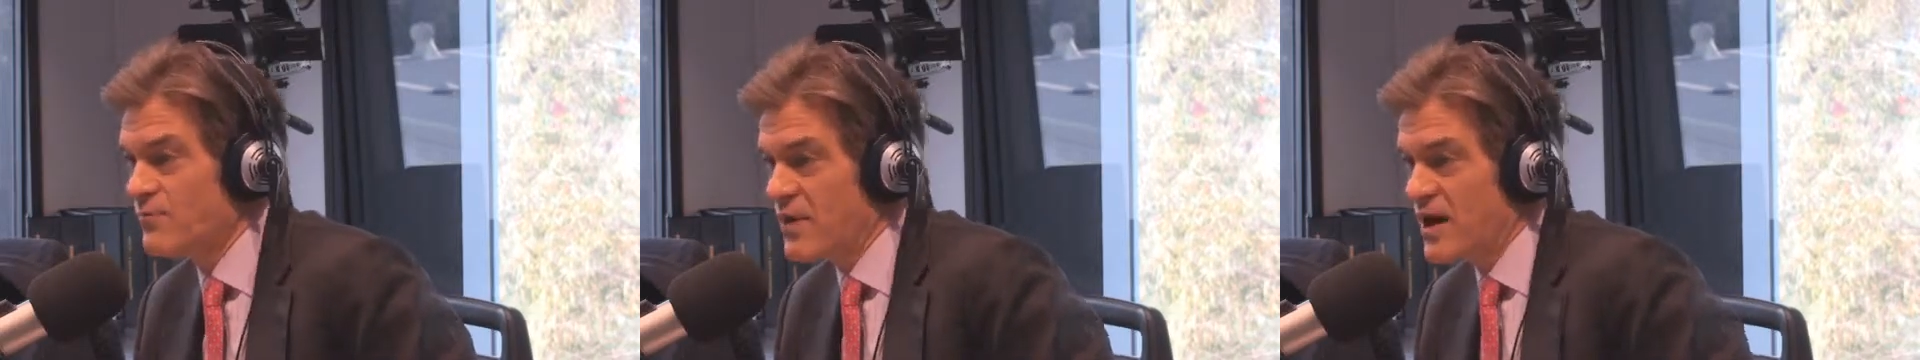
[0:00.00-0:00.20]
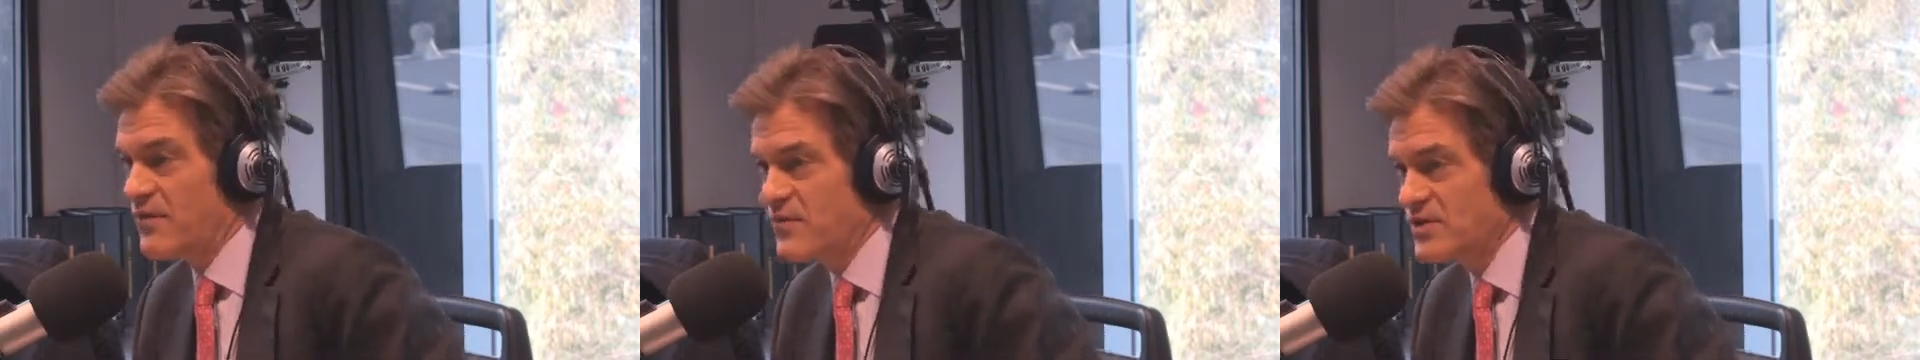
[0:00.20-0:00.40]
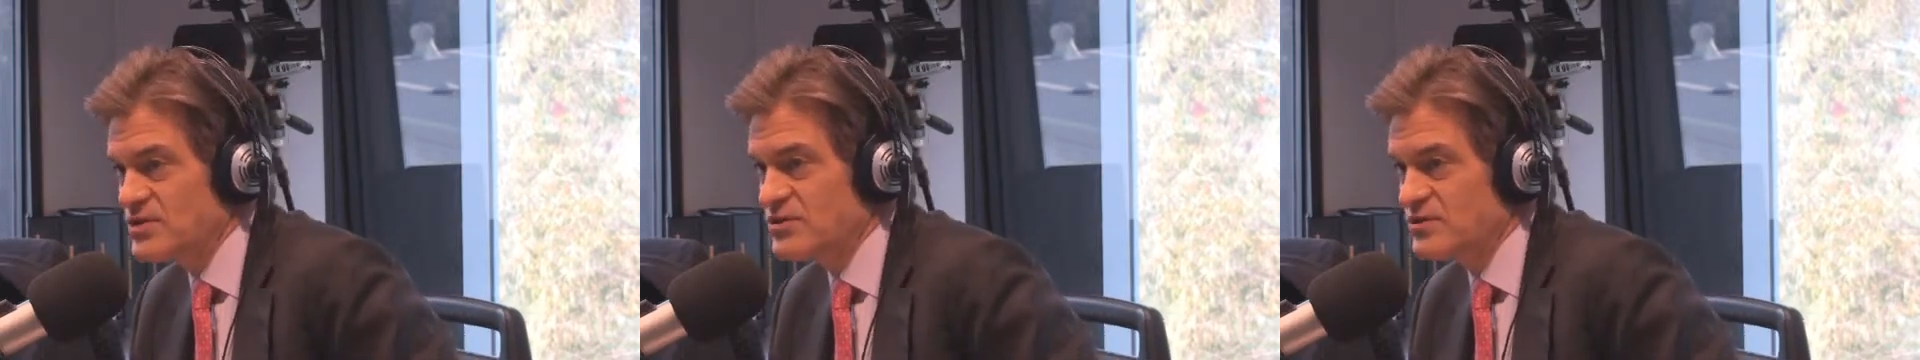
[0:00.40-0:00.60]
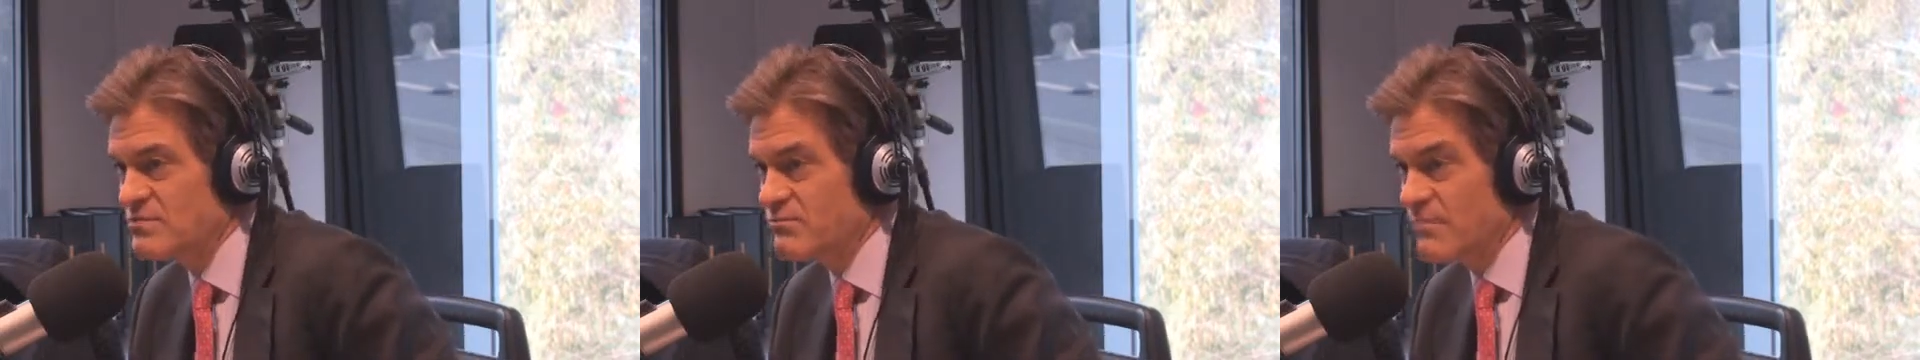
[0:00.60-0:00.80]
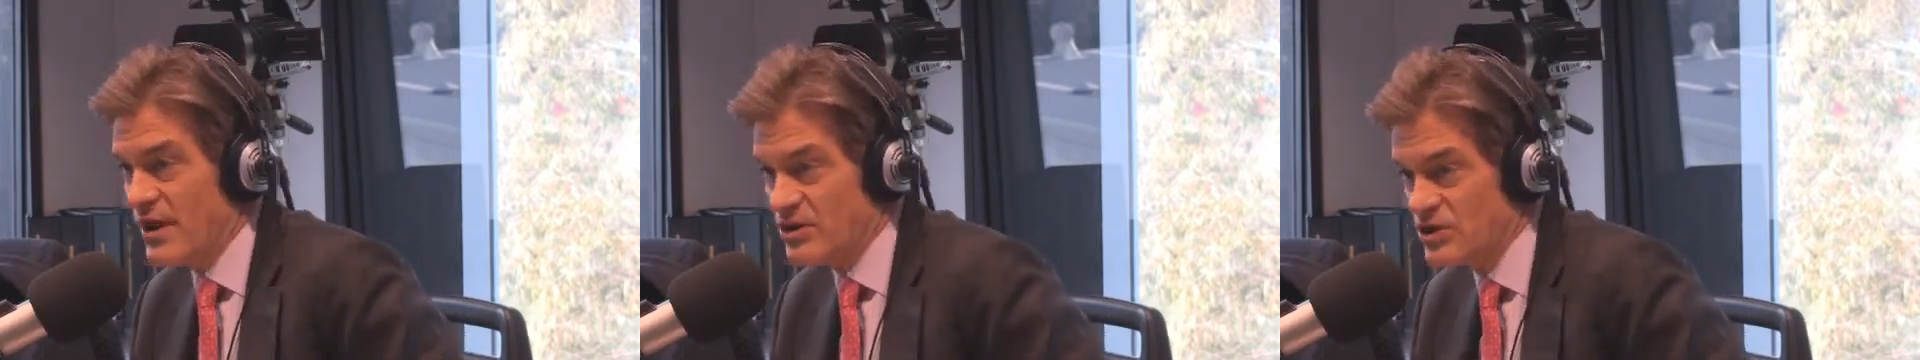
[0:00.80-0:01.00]
breakfast
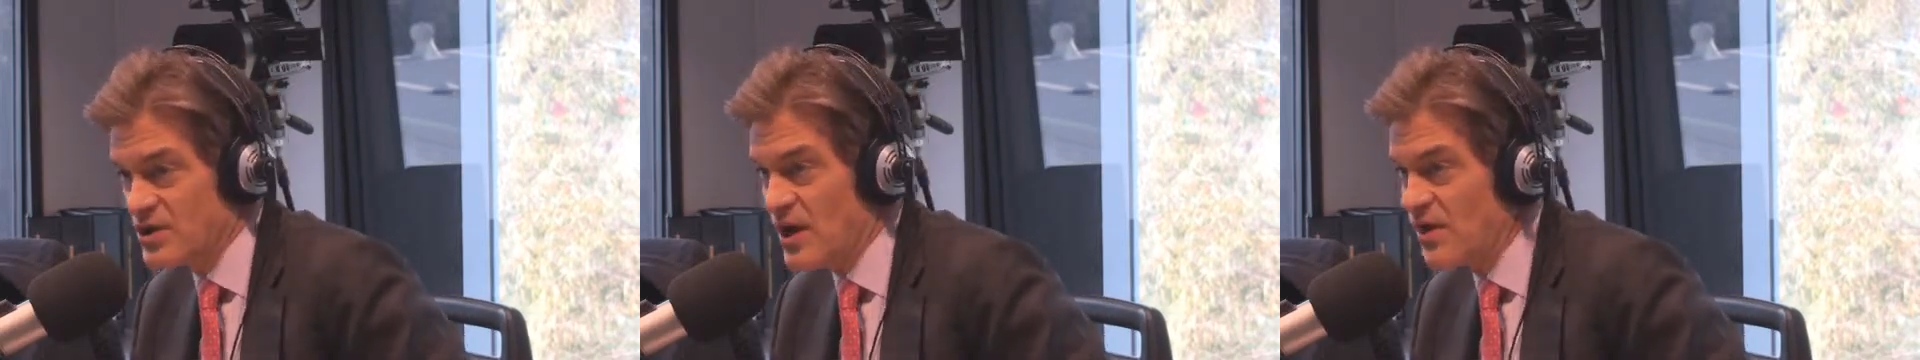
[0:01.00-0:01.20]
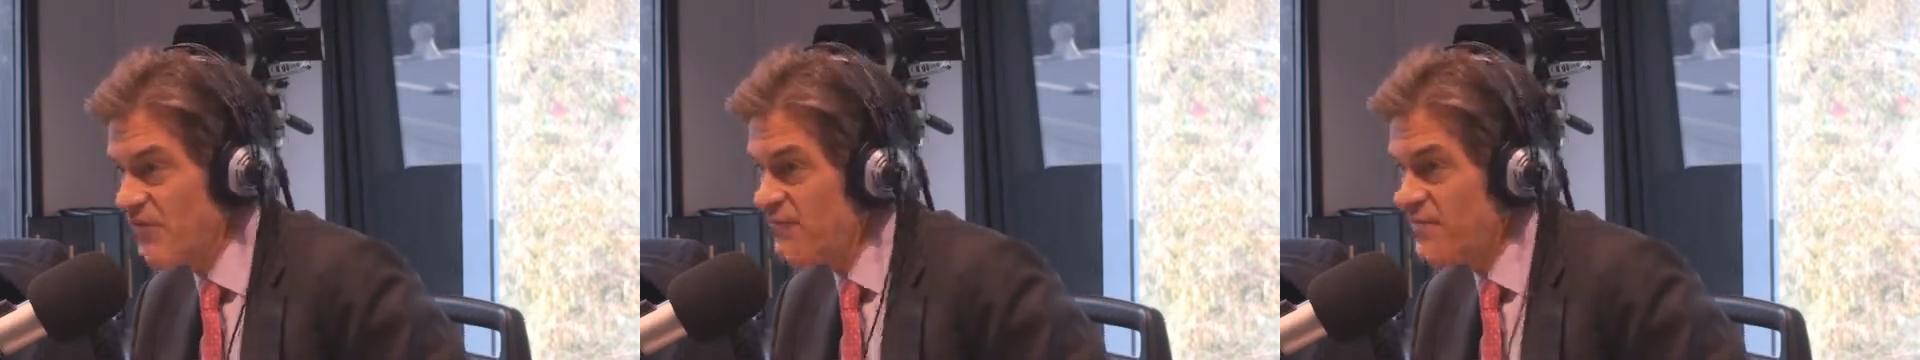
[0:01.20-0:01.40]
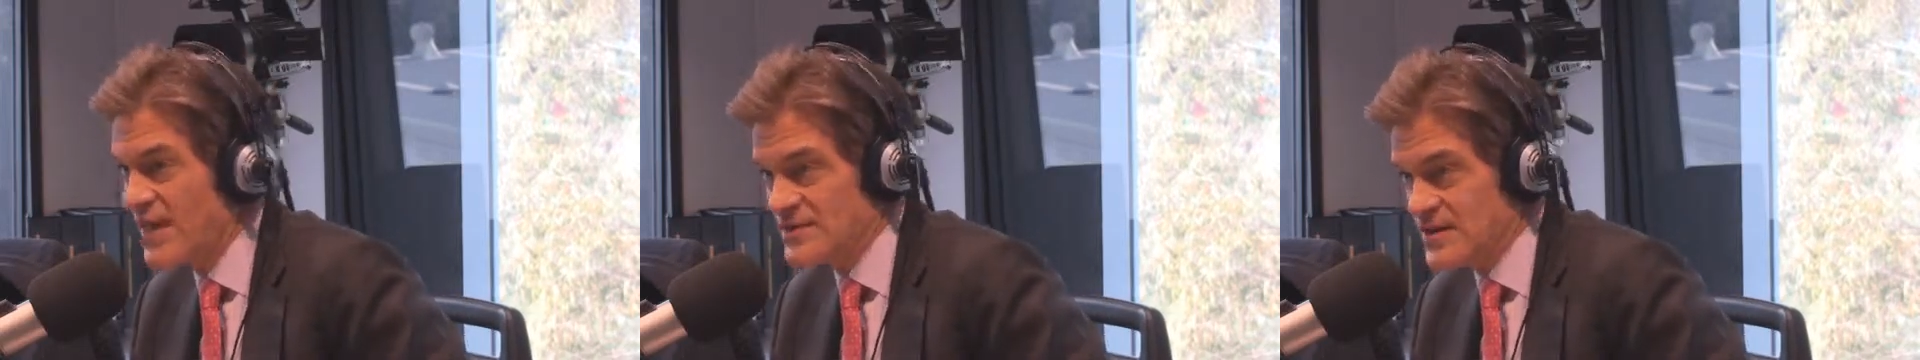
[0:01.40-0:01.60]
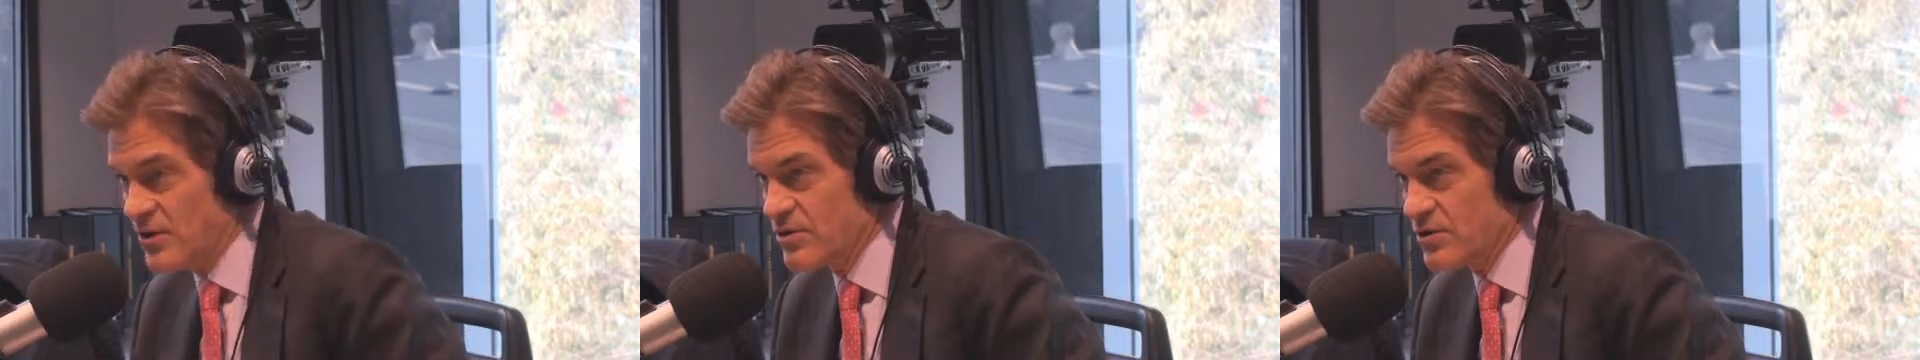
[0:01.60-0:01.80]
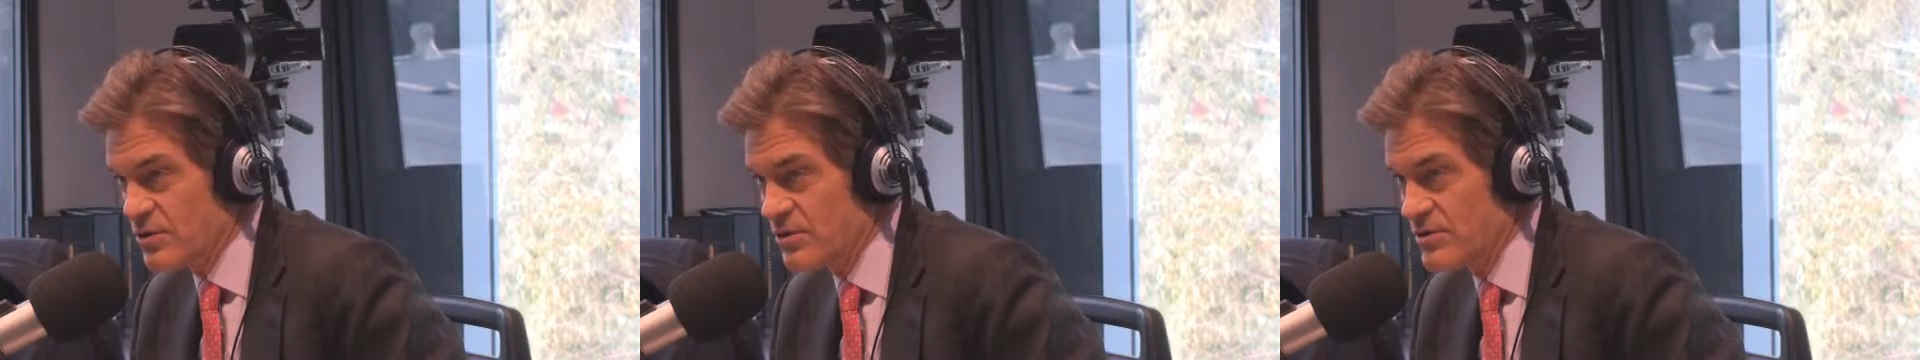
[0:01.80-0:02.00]
by yourself, that's
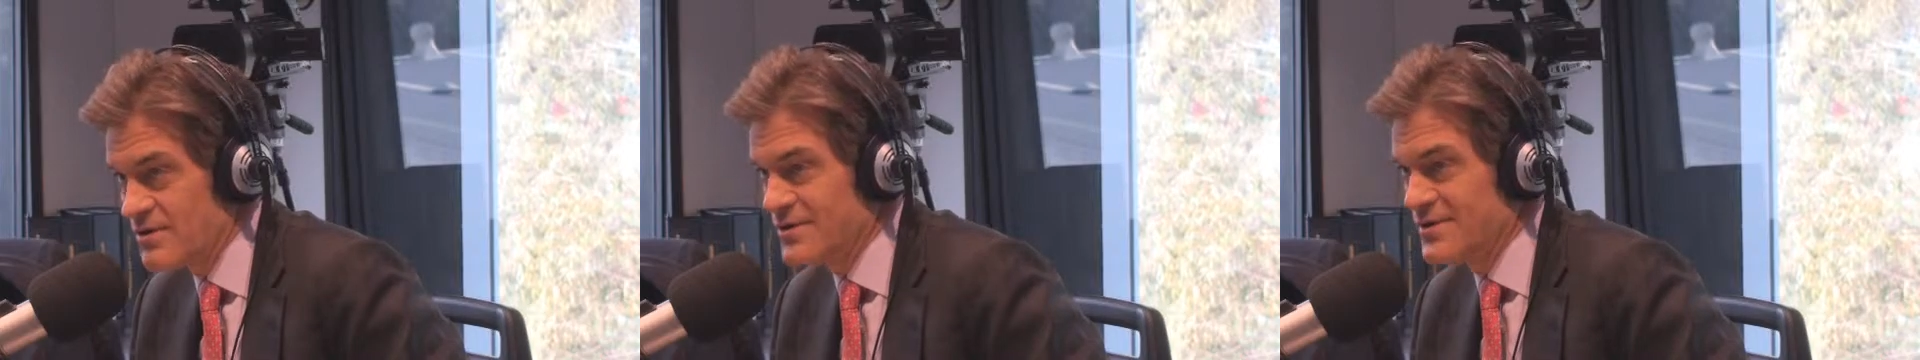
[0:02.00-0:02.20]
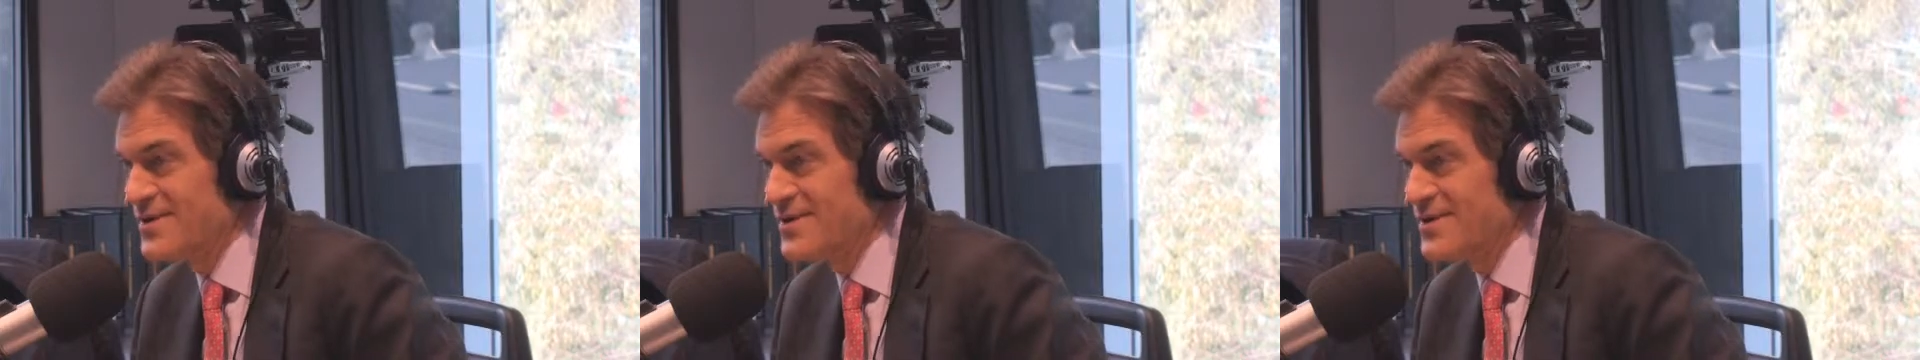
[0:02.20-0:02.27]
not good.